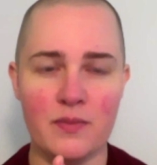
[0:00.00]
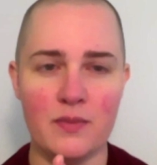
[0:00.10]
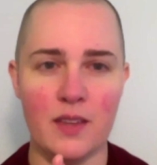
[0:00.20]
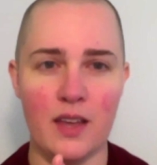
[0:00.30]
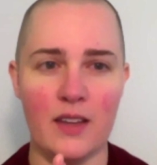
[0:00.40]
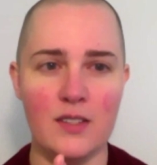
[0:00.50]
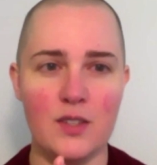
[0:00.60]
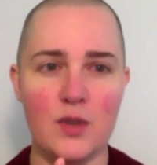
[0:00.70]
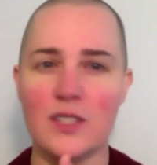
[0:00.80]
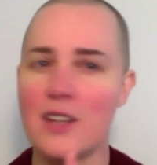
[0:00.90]
Yeah, so
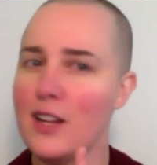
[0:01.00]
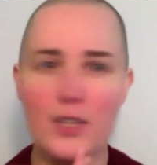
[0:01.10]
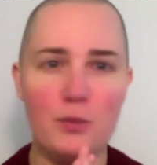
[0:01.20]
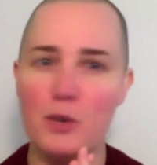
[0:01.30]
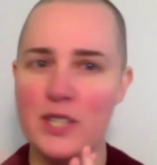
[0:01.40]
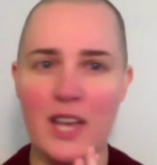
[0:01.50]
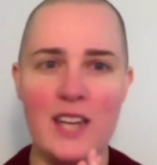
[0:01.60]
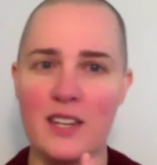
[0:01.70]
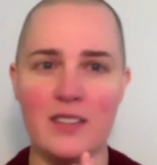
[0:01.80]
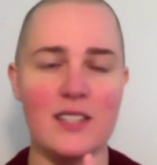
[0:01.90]
it's not like you're
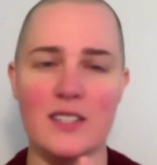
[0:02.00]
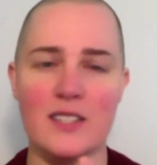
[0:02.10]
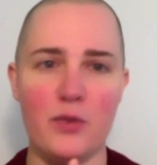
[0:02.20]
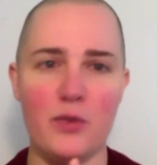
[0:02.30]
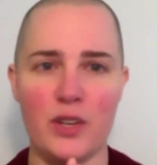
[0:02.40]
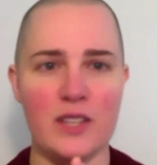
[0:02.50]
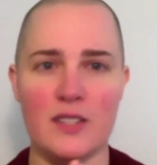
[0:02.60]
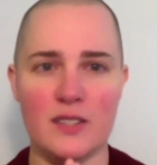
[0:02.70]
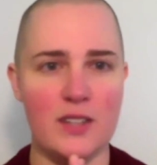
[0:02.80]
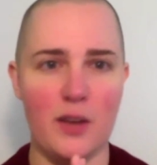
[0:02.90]
pretending that suffering
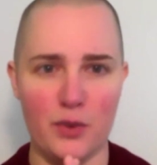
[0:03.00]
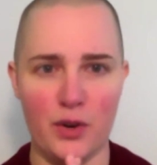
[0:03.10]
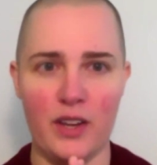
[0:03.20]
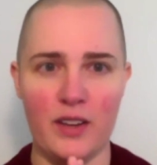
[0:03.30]
isn't suffering.